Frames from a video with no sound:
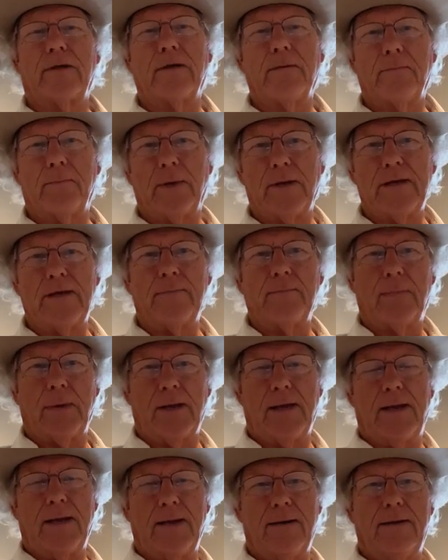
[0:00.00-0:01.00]
the complete
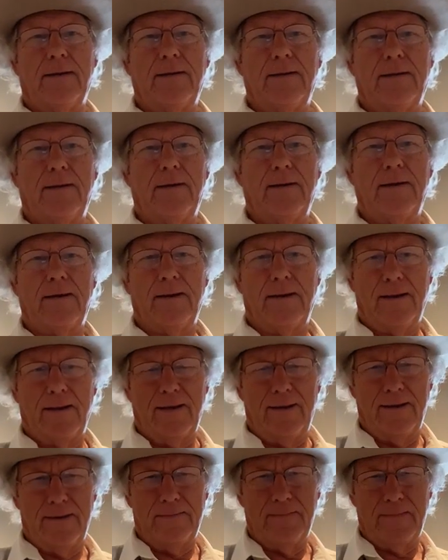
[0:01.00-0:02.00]
plan
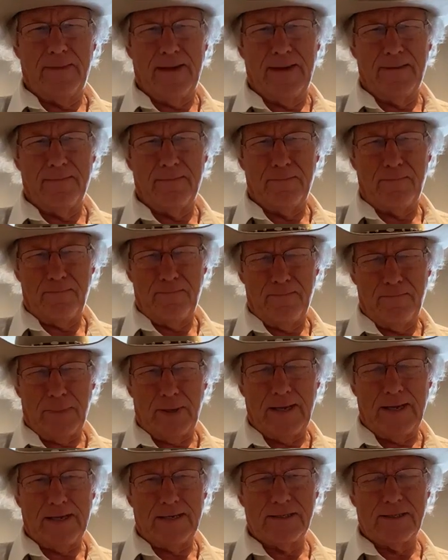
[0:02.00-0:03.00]
in
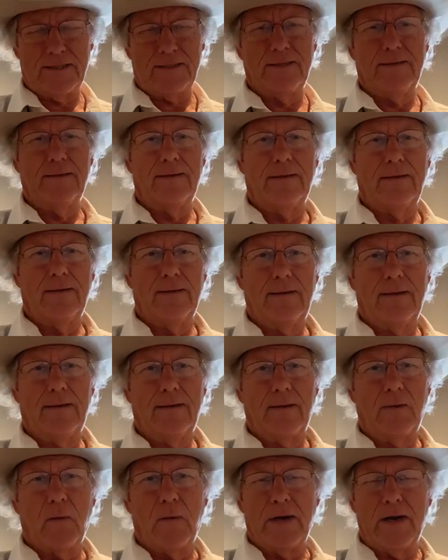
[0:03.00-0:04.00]
place
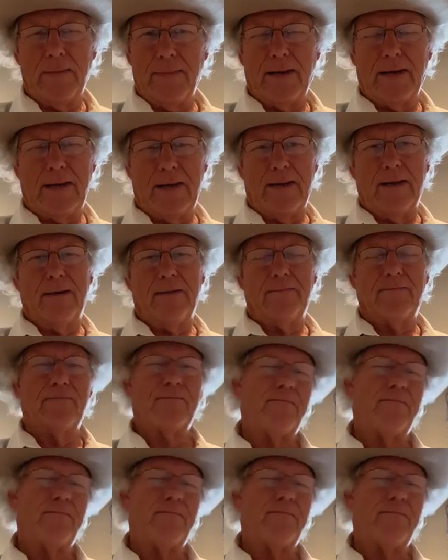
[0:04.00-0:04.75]
when he began.